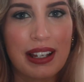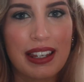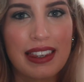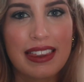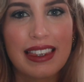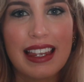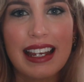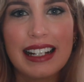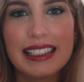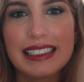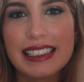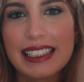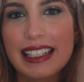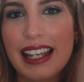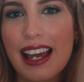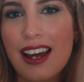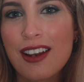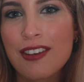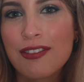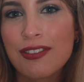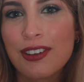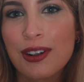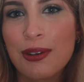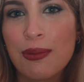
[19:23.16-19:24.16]
Thanks
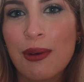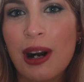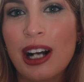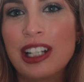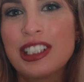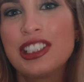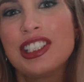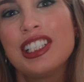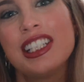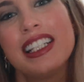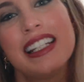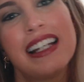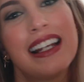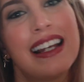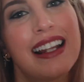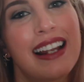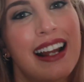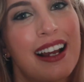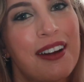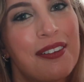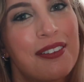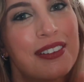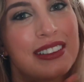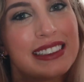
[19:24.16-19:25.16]
again for watching, and
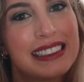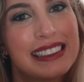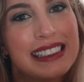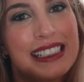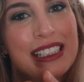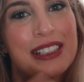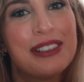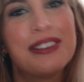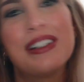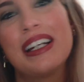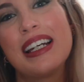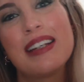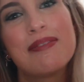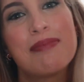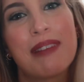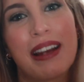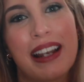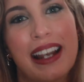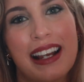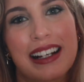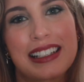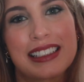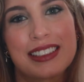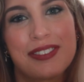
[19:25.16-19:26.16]
I will see you in my
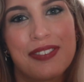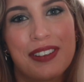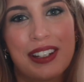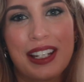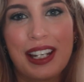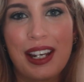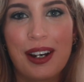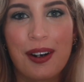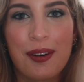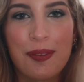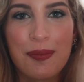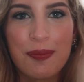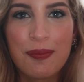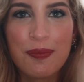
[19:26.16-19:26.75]
next video.